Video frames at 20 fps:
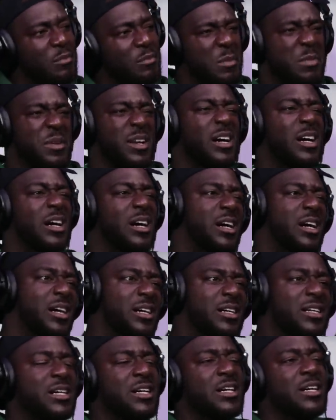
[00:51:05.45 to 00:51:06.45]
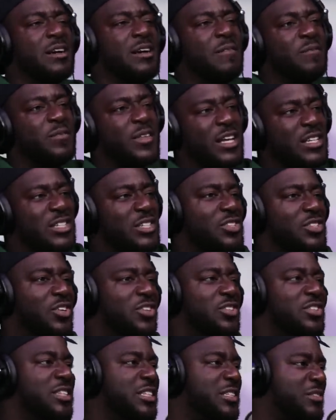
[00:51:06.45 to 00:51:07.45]
People are like, oh, he's just
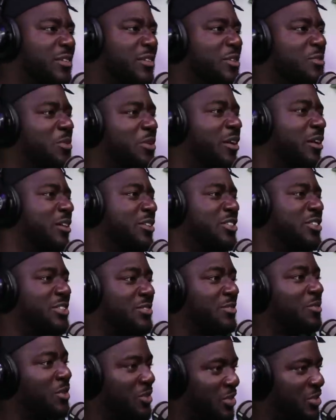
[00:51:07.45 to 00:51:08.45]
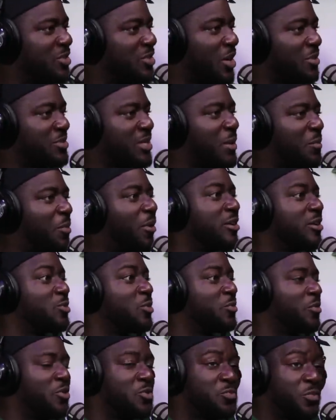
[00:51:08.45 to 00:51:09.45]
going to these third world countries. You know what I'm saying?
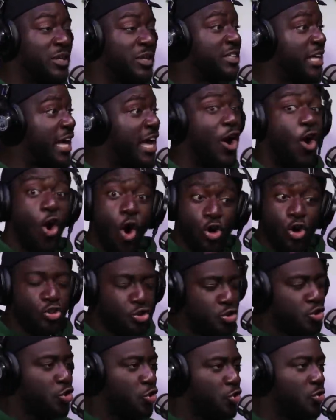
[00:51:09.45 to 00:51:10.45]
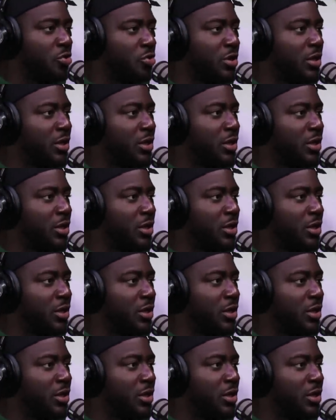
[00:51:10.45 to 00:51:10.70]
Passport bros, but they're onto you.